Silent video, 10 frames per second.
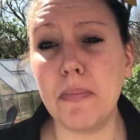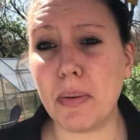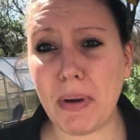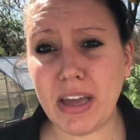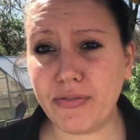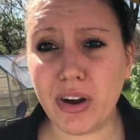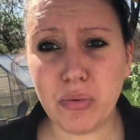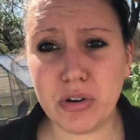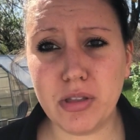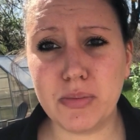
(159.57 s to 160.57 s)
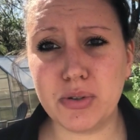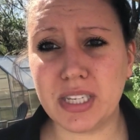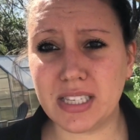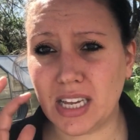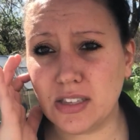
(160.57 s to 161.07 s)
but by far one of the most
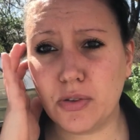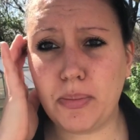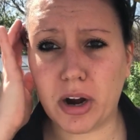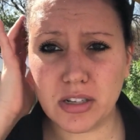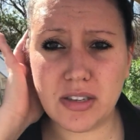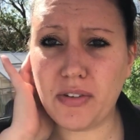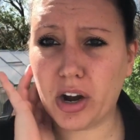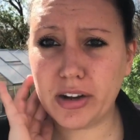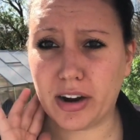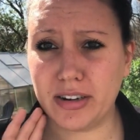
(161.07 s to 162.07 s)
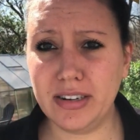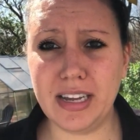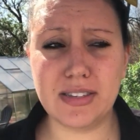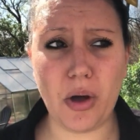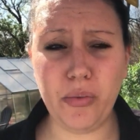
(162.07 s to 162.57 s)
successful parts of our garden
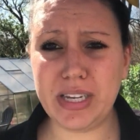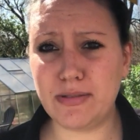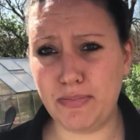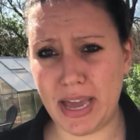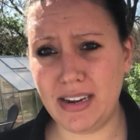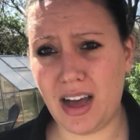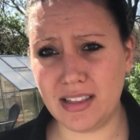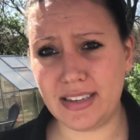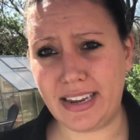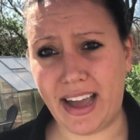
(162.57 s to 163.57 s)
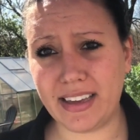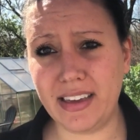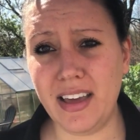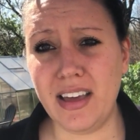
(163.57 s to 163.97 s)
has always been on the deck.